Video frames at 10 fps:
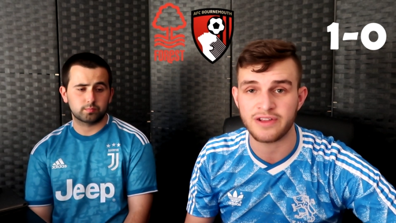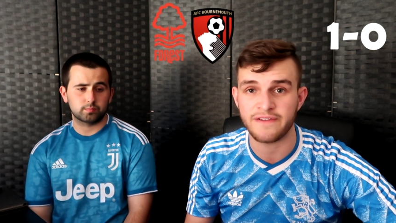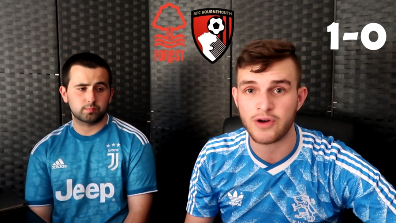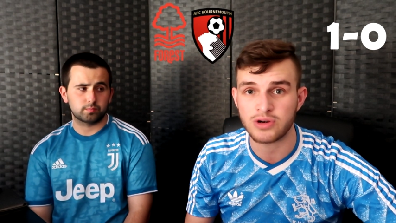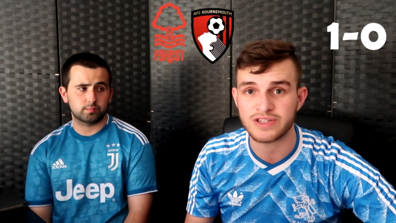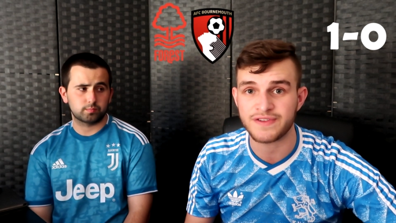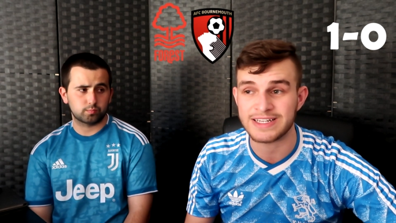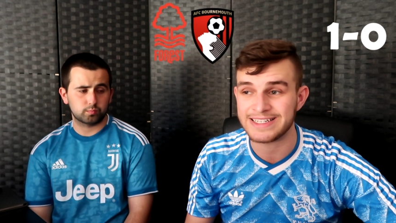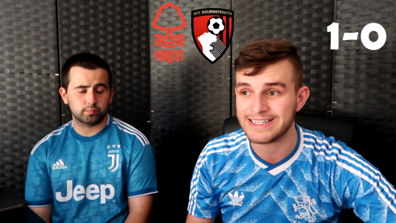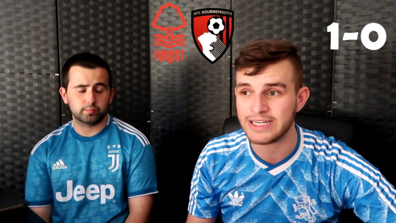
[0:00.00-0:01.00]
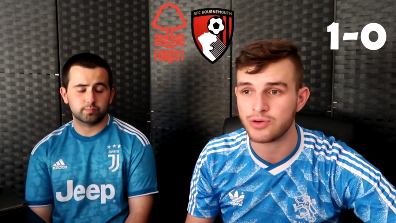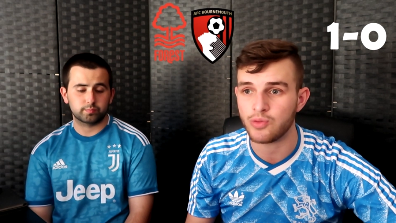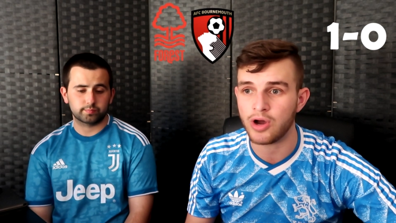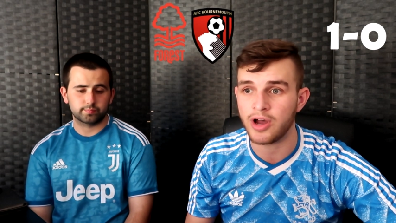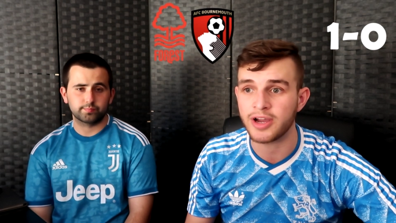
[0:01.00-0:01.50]
Speaker 1: of the Forest fans, it didn't
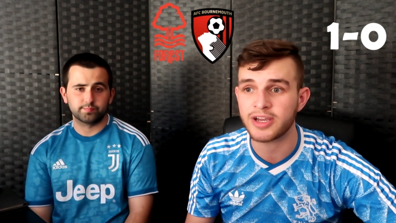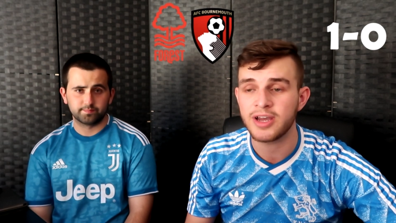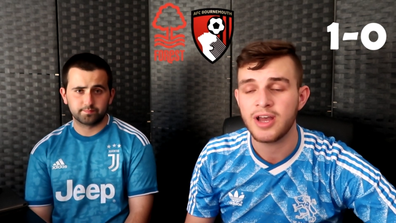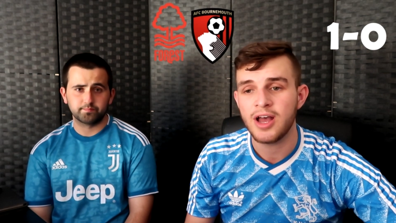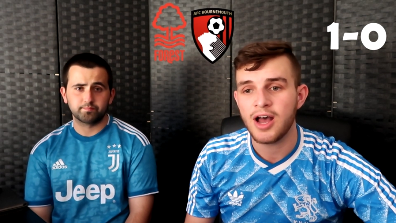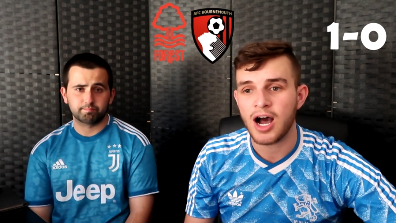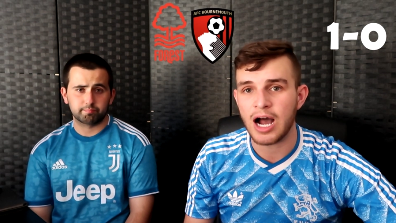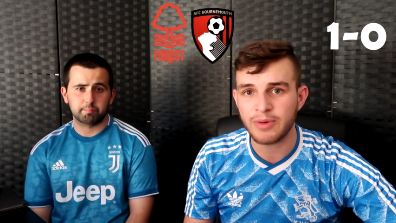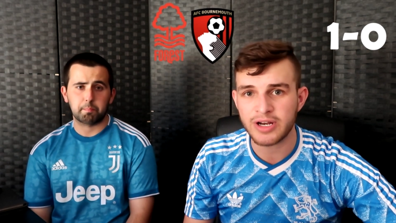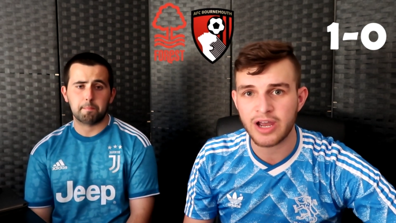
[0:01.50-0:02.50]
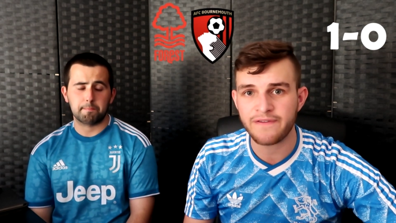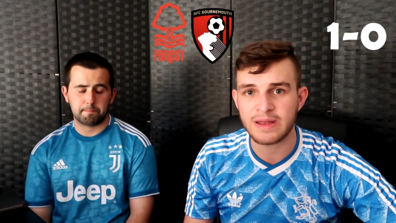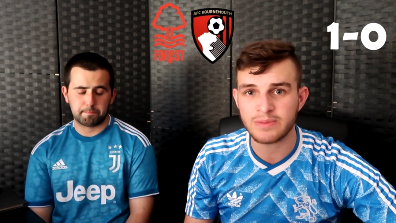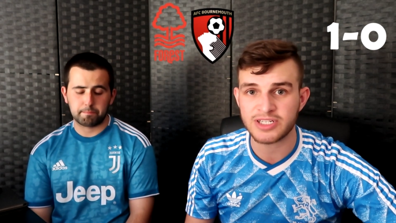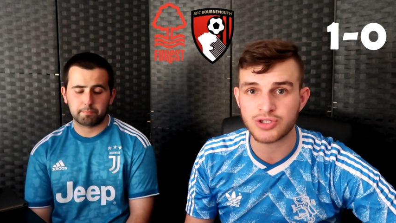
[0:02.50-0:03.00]
work. I'm going to go for
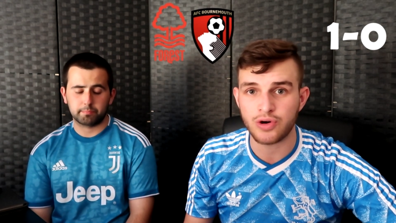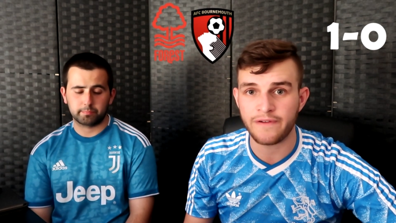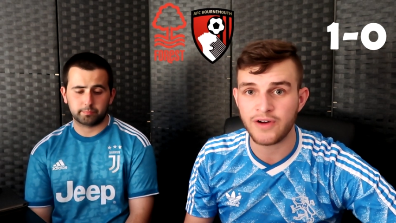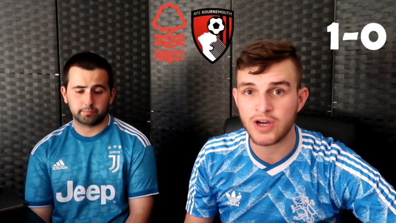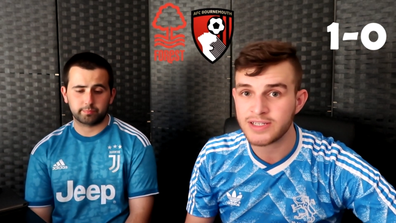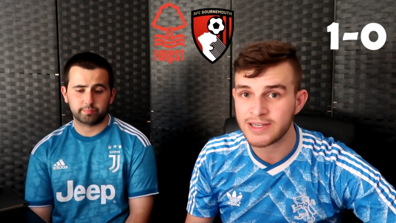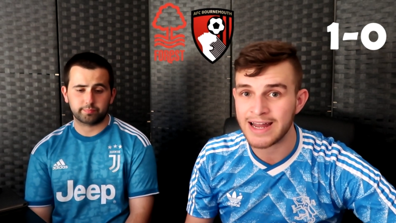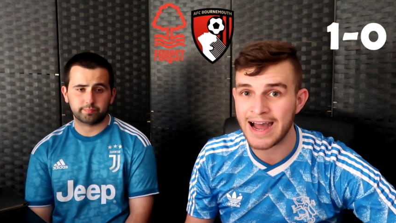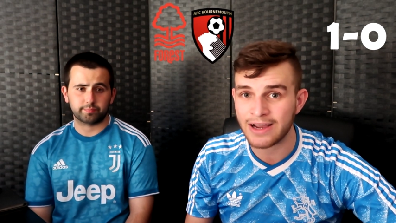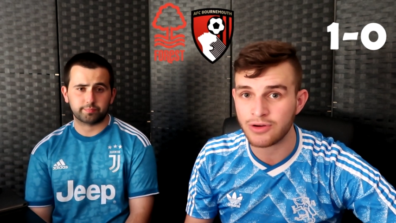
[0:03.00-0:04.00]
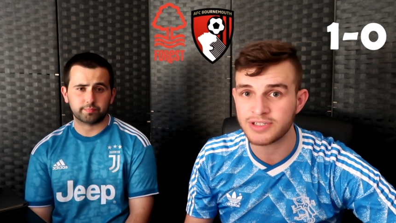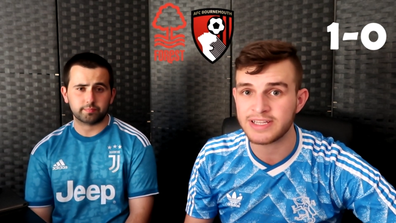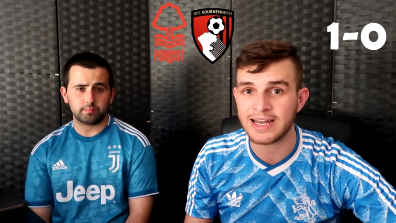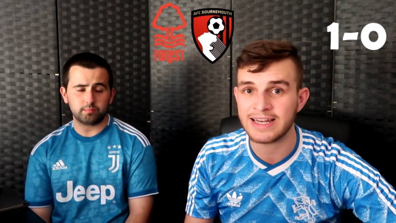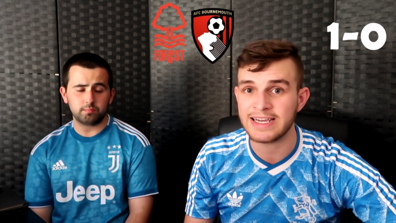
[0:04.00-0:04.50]
them to score first and hang on to
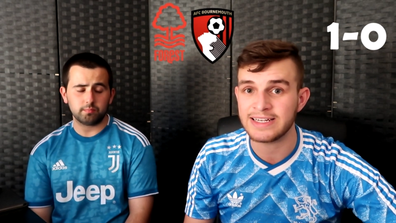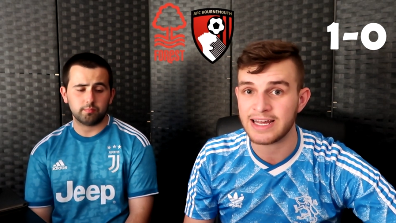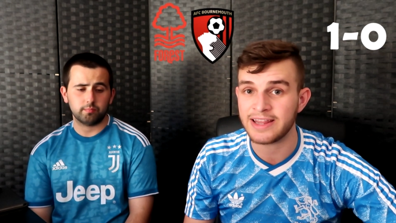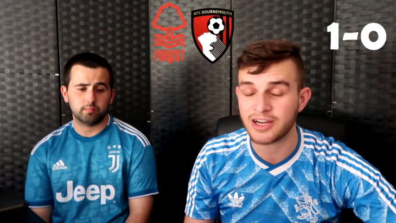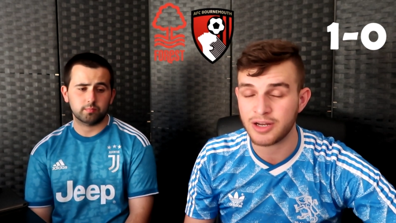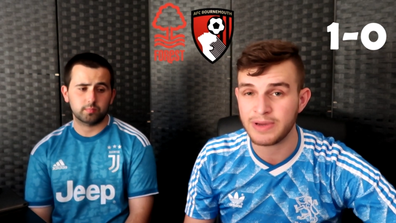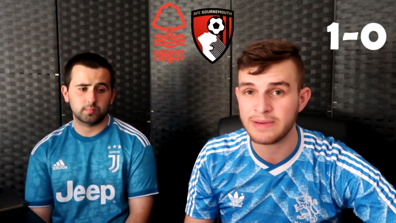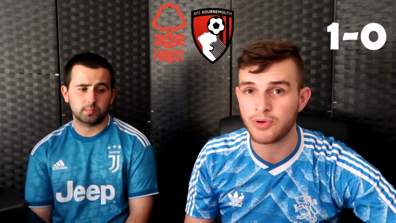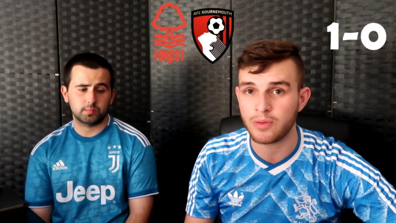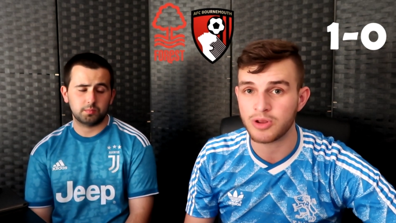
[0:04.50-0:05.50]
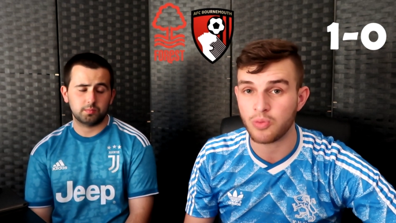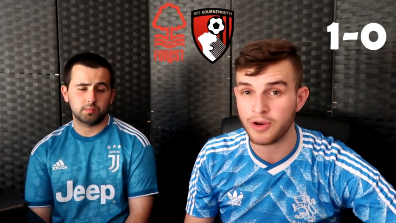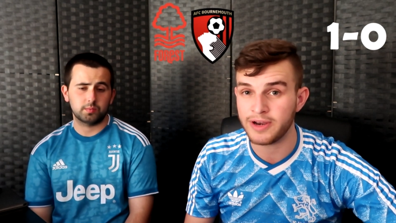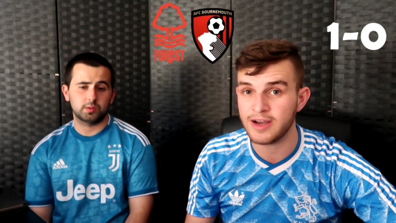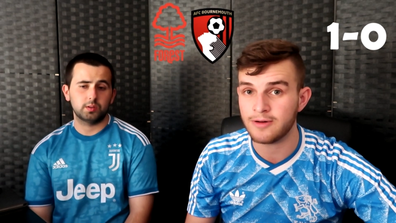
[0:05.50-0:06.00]
that lead and they're going to beat Bournemouth
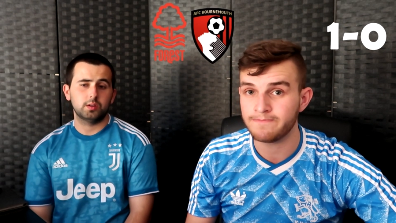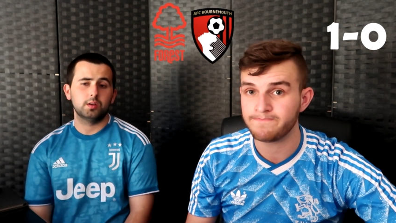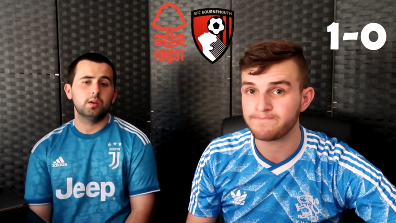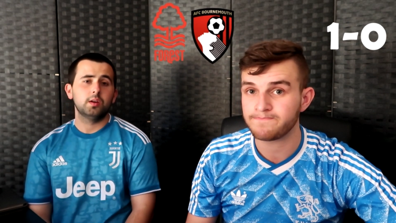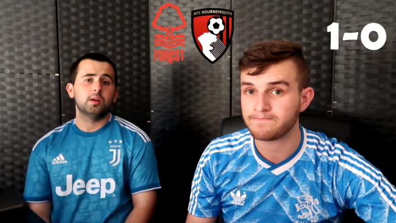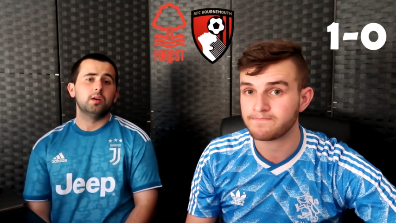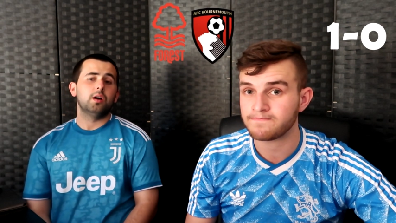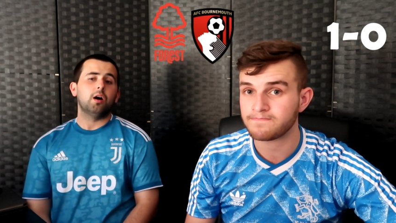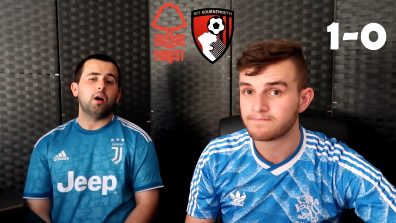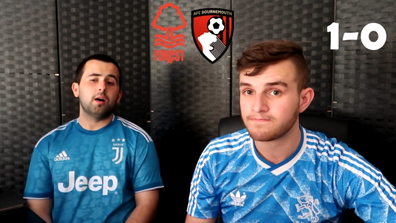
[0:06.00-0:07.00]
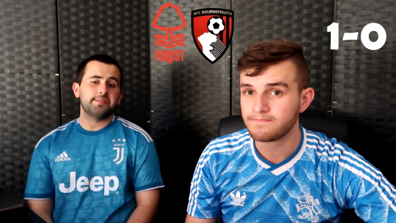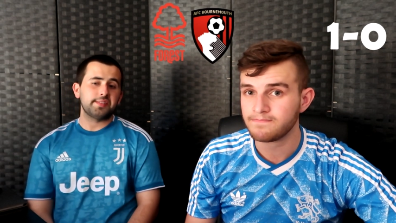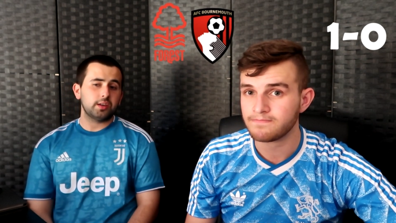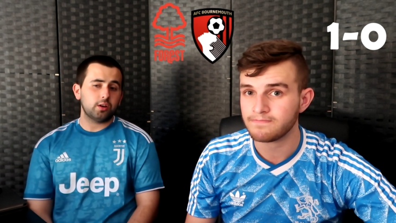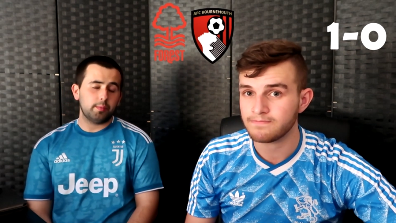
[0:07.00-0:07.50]
Speaker 2: 1-0. I
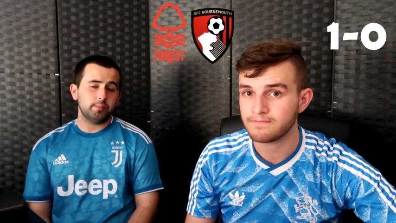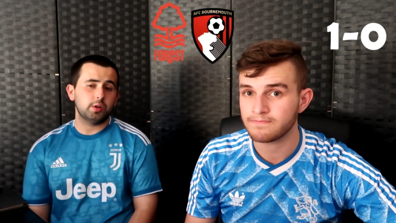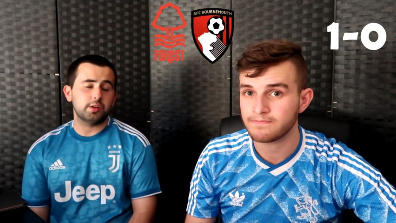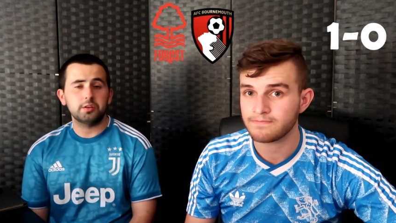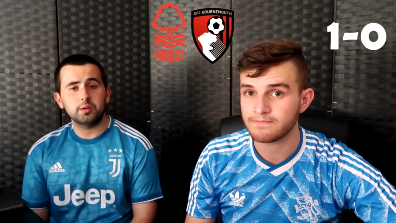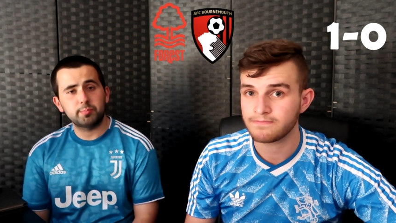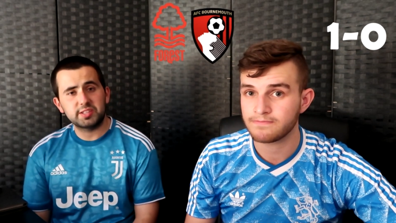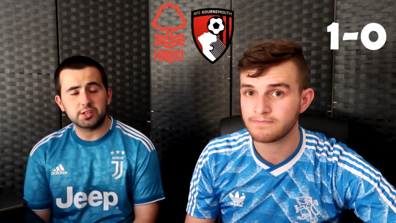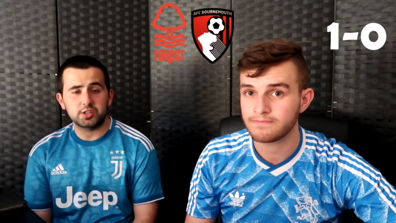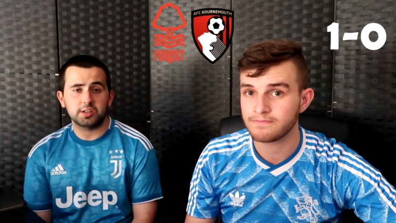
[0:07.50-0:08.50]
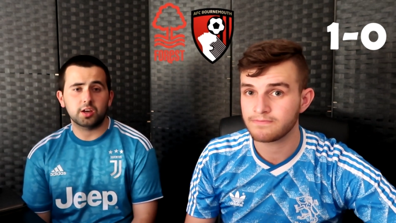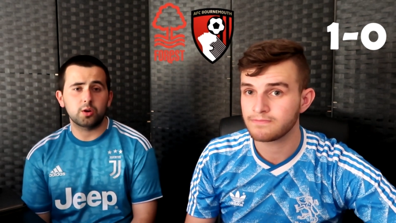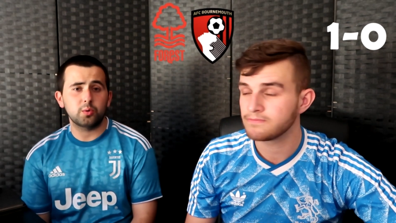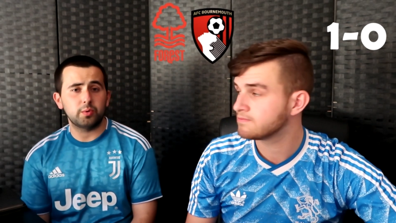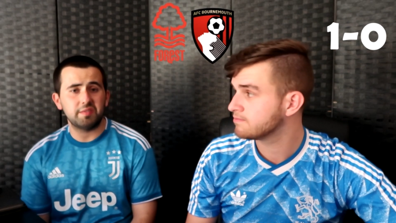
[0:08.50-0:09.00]
think I'm going to potentially
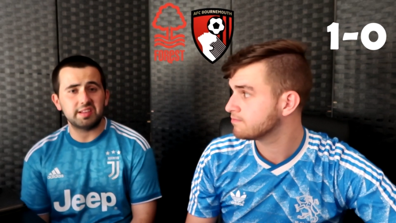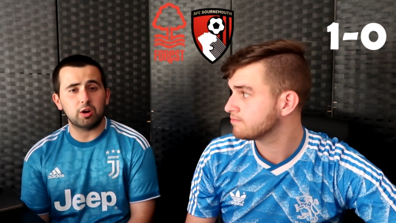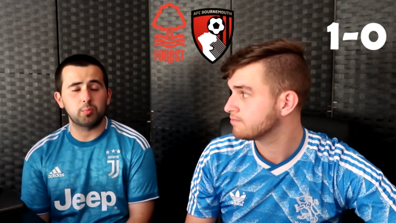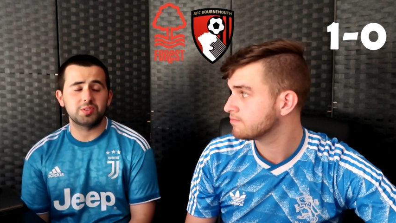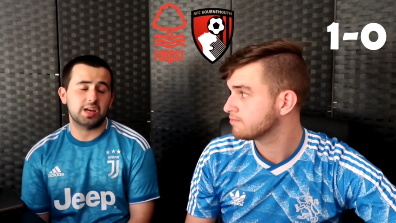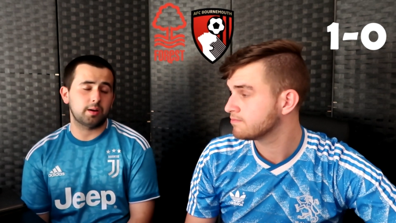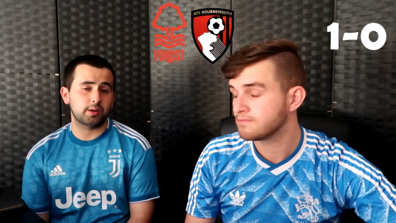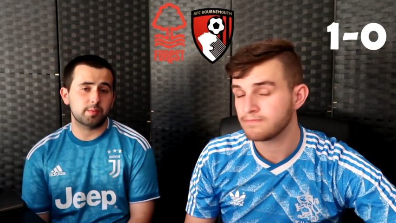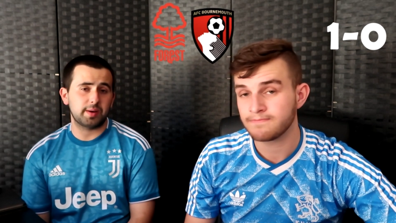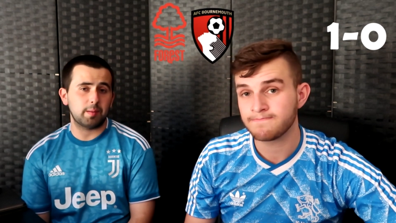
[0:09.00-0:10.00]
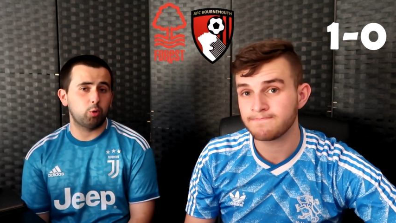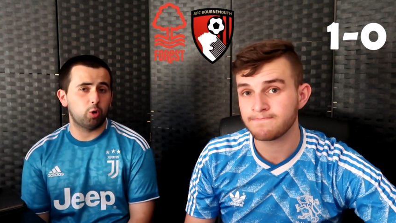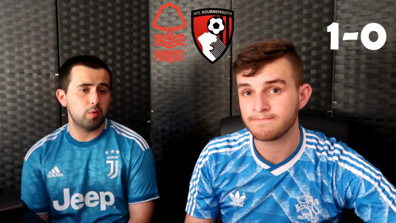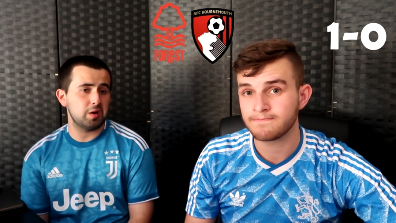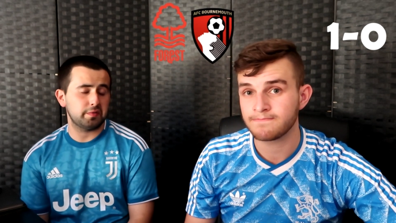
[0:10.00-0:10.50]
go with the opposite. I'm going to back
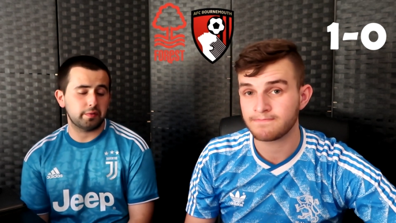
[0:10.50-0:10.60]
Bournemouth.